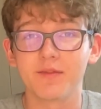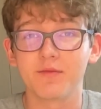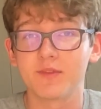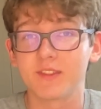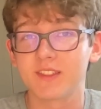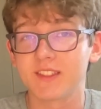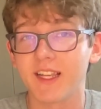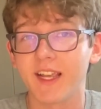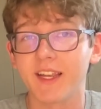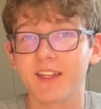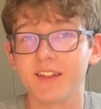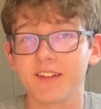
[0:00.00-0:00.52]

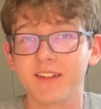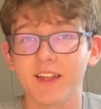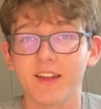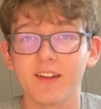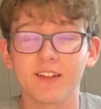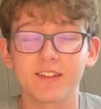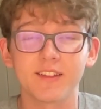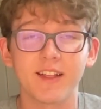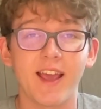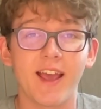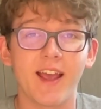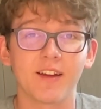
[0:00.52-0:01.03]

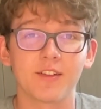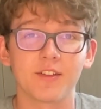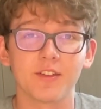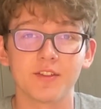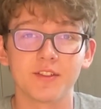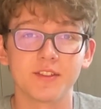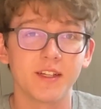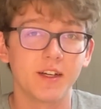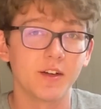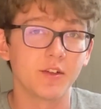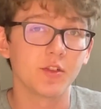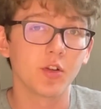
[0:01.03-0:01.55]
psychedelics act on
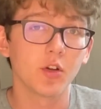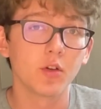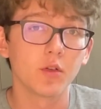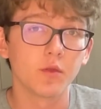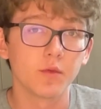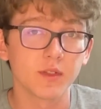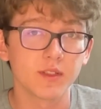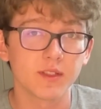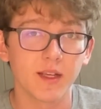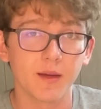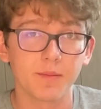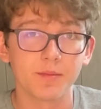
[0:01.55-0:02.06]
serotonin
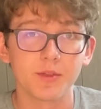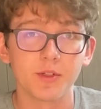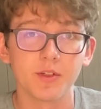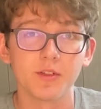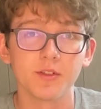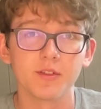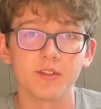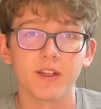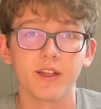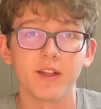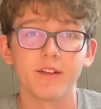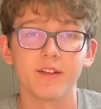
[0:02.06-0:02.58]

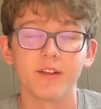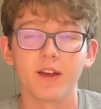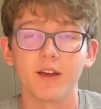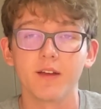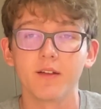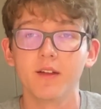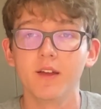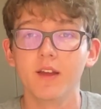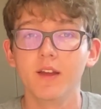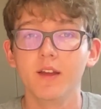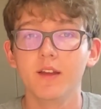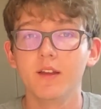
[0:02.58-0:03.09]
receptors, and
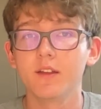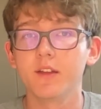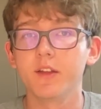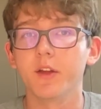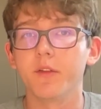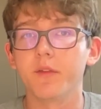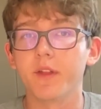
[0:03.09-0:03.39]
you know,